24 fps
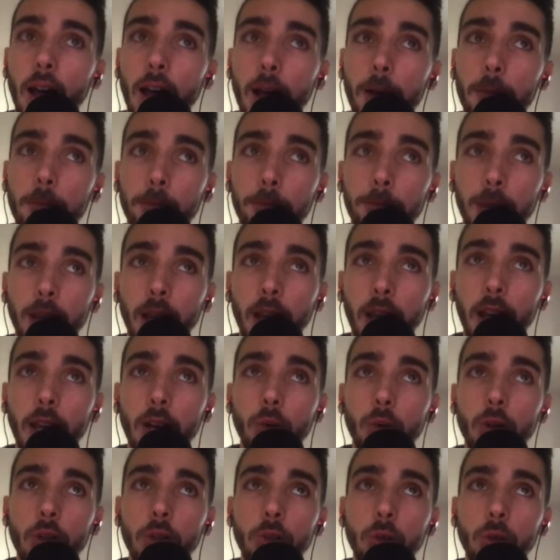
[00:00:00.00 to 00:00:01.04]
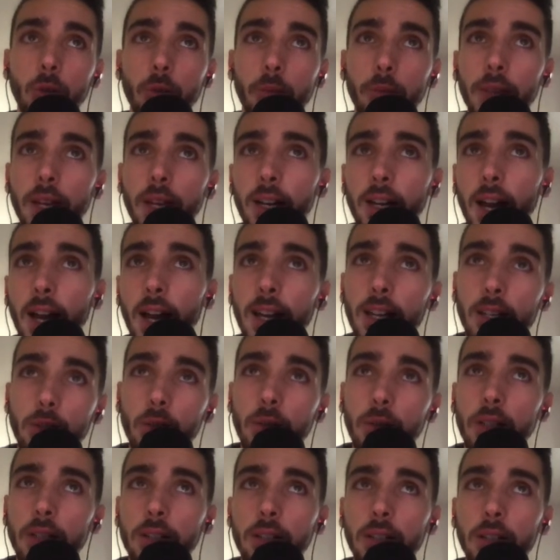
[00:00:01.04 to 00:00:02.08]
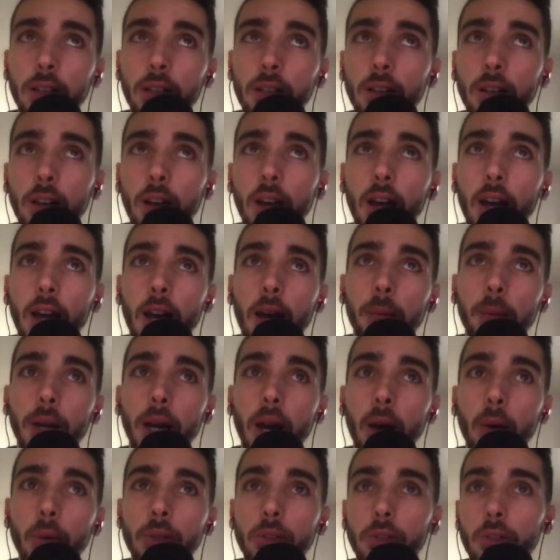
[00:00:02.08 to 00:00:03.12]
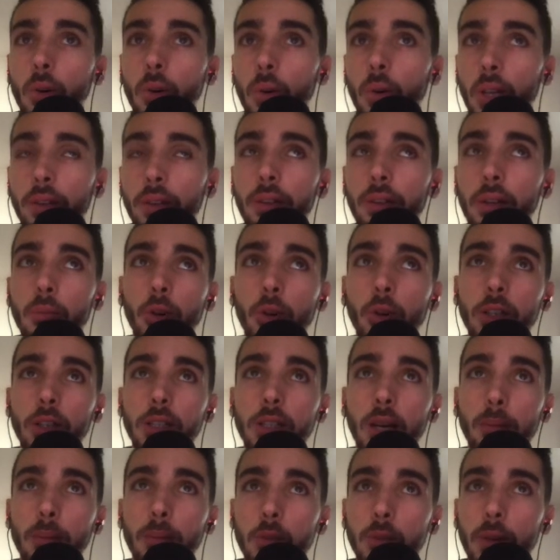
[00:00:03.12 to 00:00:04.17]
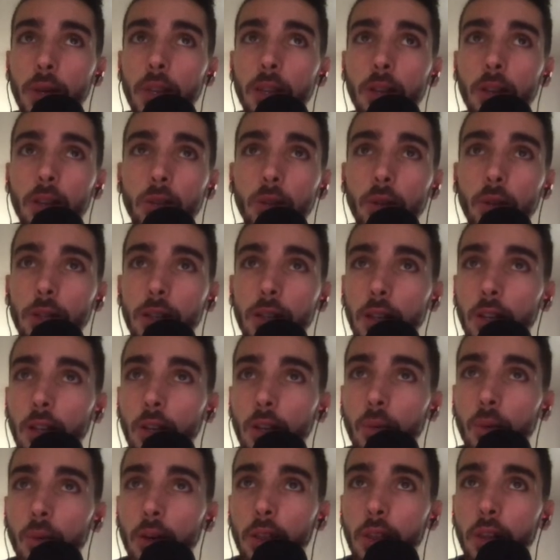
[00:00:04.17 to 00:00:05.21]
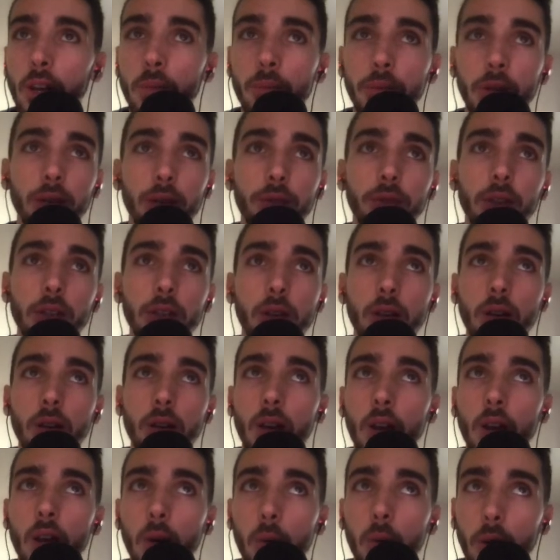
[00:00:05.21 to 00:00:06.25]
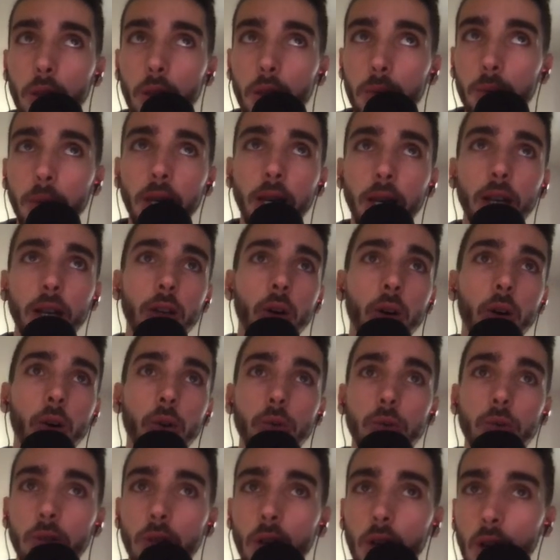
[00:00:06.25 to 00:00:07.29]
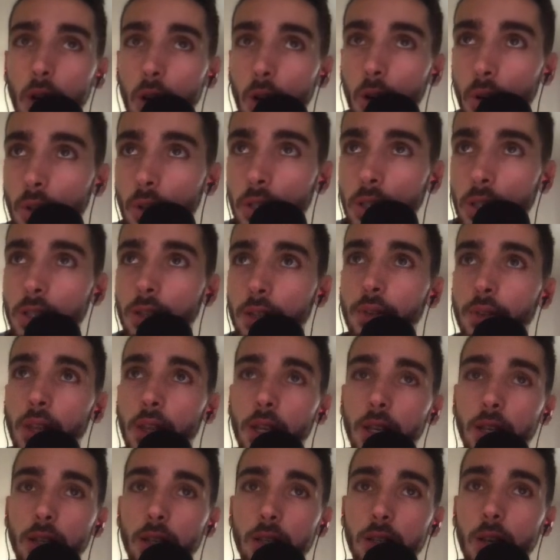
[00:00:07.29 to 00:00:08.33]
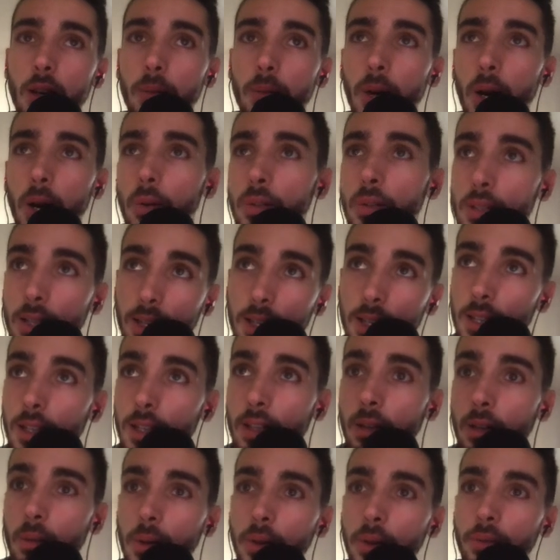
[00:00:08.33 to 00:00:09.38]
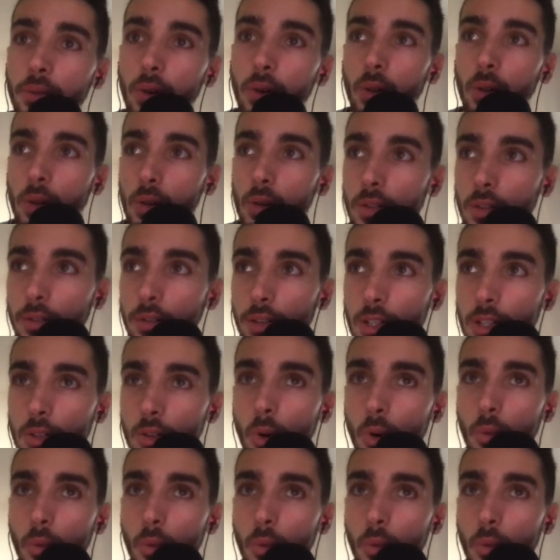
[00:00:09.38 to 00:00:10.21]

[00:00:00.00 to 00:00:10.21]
in one tool. They kind of do it here, but I would show even more examples, right? They're doing it here with company vision, with meeting notes, all these different things. But I would take it a little bit further, even show more